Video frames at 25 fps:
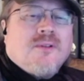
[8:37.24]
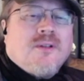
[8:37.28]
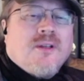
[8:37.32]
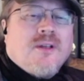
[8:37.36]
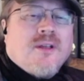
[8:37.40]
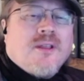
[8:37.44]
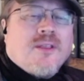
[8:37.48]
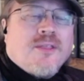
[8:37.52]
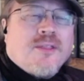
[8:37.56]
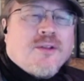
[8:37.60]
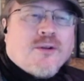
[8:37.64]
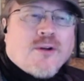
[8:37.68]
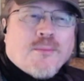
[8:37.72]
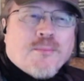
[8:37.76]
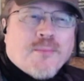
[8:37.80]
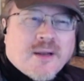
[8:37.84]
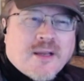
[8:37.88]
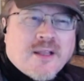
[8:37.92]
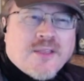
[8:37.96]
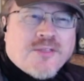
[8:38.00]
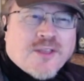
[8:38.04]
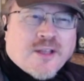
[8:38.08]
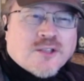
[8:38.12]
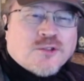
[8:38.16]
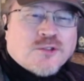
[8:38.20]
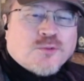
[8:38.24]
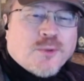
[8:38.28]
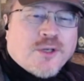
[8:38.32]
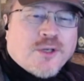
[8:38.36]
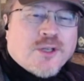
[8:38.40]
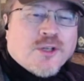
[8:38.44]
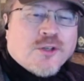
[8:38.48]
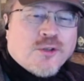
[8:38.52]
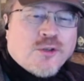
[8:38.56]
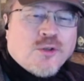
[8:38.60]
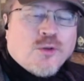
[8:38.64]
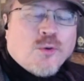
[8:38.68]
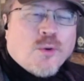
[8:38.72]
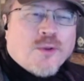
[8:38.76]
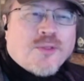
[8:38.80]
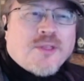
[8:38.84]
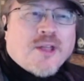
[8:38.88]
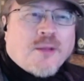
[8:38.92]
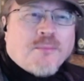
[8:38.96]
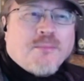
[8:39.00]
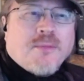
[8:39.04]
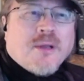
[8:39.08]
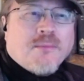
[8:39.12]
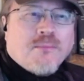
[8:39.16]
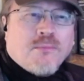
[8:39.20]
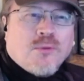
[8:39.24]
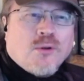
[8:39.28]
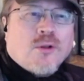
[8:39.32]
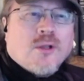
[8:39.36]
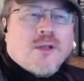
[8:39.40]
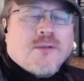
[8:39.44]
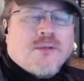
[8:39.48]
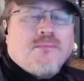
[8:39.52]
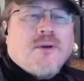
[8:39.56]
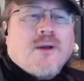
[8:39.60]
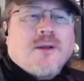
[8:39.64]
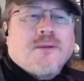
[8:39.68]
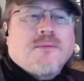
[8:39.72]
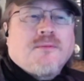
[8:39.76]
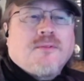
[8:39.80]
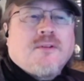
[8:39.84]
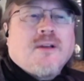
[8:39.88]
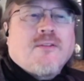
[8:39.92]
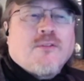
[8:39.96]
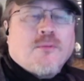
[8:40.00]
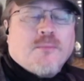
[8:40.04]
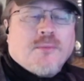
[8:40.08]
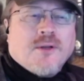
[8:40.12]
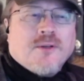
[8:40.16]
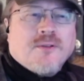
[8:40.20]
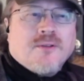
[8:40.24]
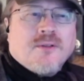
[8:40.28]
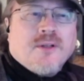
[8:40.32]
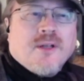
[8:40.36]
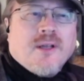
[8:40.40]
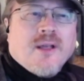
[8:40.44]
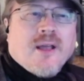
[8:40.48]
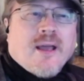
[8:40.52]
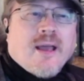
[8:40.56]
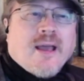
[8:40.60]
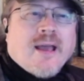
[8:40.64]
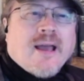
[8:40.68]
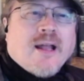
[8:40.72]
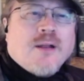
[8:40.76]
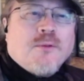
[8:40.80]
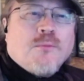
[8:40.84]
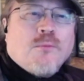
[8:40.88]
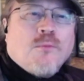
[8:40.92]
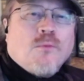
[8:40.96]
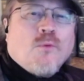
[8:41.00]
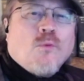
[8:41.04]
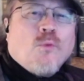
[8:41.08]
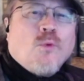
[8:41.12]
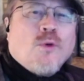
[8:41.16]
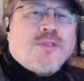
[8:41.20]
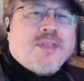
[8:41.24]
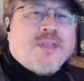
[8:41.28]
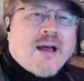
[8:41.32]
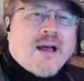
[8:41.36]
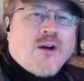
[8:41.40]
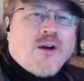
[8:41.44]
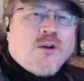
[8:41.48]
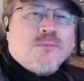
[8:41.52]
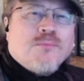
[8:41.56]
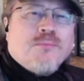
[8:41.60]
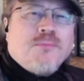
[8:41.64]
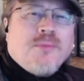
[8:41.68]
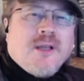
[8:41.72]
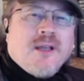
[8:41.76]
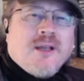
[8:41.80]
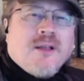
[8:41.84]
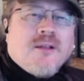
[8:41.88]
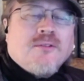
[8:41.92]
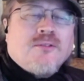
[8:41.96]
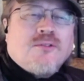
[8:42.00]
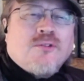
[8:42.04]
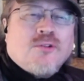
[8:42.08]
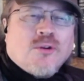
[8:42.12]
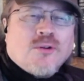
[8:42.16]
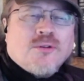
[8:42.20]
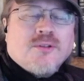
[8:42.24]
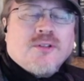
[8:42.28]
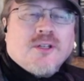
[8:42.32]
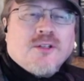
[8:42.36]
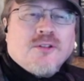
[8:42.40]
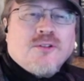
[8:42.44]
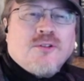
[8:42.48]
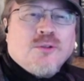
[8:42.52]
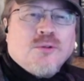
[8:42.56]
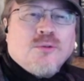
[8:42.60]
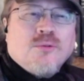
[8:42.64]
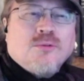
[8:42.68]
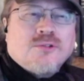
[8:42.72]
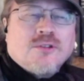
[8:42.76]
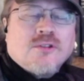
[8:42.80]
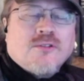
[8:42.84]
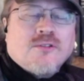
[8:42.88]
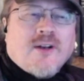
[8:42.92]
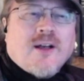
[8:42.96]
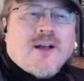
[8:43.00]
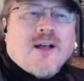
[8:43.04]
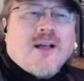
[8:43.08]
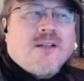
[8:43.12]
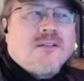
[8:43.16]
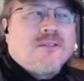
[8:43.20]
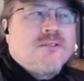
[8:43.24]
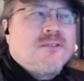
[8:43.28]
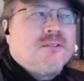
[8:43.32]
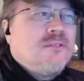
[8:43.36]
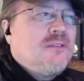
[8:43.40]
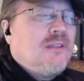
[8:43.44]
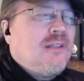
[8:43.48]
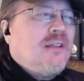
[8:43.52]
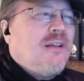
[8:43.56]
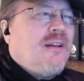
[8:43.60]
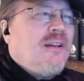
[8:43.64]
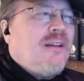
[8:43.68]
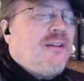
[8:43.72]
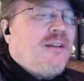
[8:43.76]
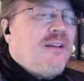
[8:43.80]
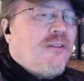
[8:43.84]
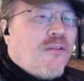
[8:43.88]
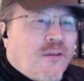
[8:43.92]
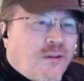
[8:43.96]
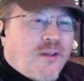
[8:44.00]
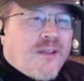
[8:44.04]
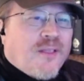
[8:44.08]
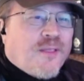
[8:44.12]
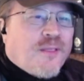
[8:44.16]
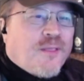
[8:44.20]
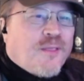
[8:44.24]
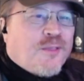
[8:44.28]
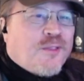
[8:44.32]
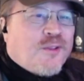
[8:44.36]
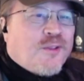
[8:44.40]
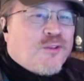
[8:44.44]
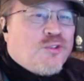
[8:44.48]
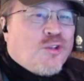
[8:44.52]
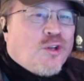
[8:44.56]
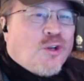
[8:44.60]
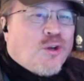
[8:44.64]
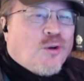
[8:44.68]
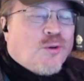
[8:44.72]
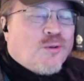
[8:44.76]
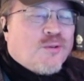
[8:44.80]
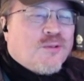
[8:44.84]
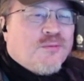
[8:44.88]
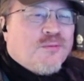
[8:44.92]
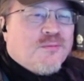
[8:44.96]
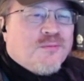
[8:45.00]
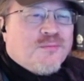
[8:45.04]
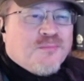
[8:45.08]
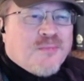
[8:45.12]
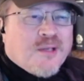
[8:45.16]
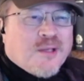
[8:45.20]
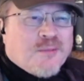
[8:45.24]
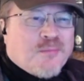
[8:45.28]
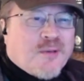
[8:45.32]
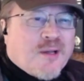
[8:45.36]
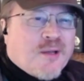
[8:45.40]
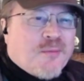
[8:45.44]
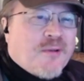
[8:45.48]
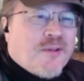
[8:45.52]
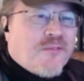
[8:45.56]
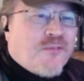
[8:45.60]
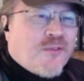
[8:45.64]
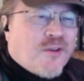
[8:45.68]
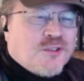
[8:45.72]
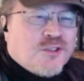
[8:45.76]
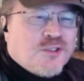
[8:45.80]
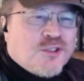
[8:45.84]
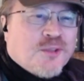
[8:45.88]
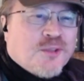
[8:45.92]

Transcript: There are many things we can do without being bullied by government and without being turned into serviles. The joke, made by my friend Jim